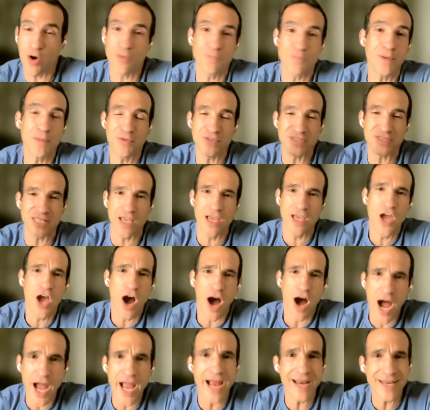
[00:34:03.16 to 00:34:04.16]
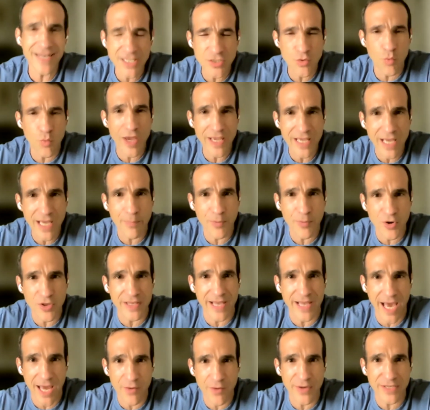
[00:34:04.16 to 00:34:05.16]
people say, I need to wake up early.
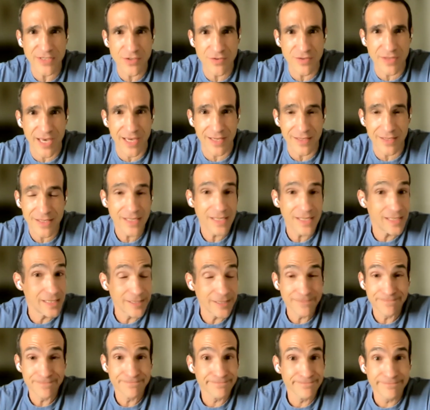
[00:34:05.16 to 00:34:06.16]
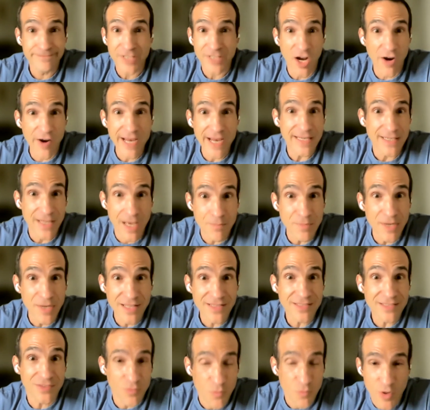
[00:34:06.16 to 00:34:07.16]
How do I do that? All right,
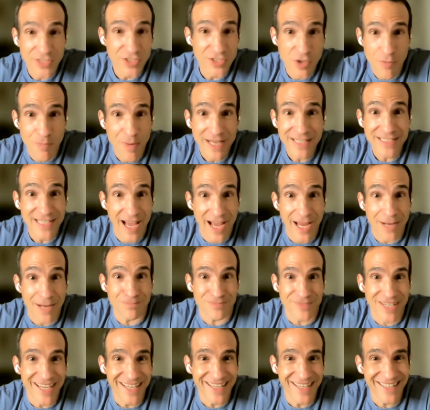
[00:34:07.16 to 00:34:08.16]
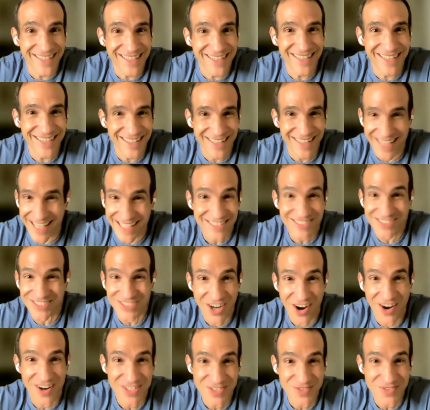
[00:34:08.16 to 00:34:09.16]
numbnuts, what's your bedtime? It
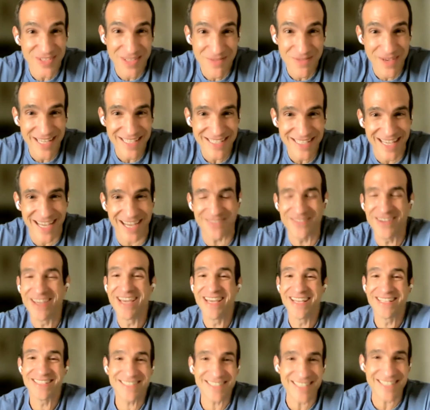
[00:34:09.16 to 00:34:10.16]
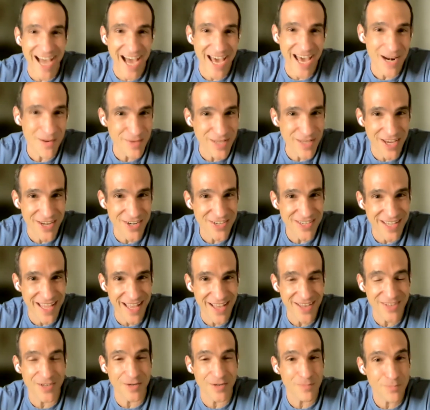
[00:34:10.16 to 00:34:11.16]
starts with the bedtime. It's got to be on your
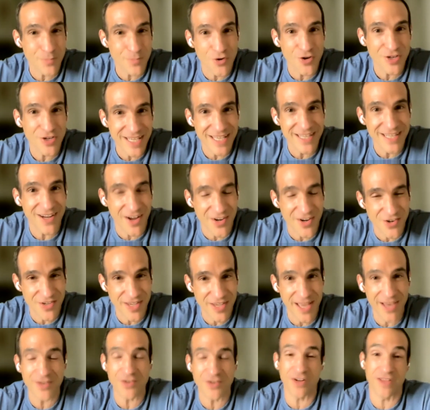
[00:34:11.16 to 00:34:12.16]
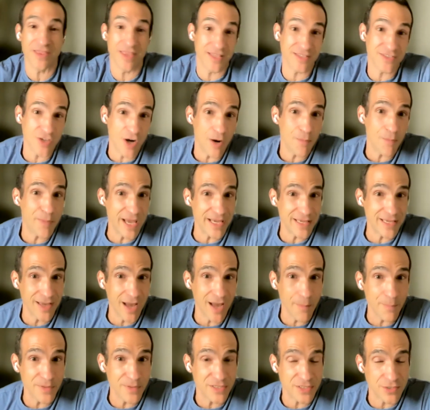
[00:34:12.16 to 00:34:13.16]
calendar. Put it on your calendar and then start backing
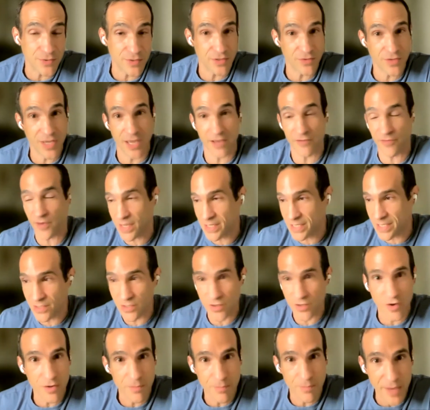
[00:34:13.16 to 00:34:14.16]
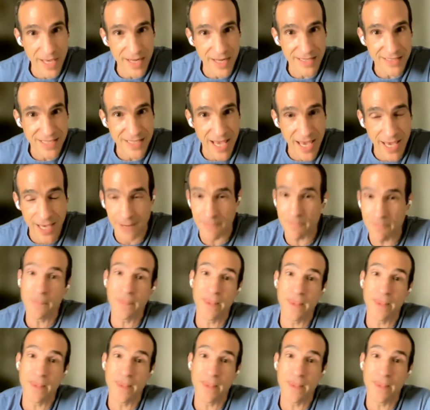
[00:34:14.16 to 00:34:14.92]
up into it. Okay, if I need to go to bed at 10,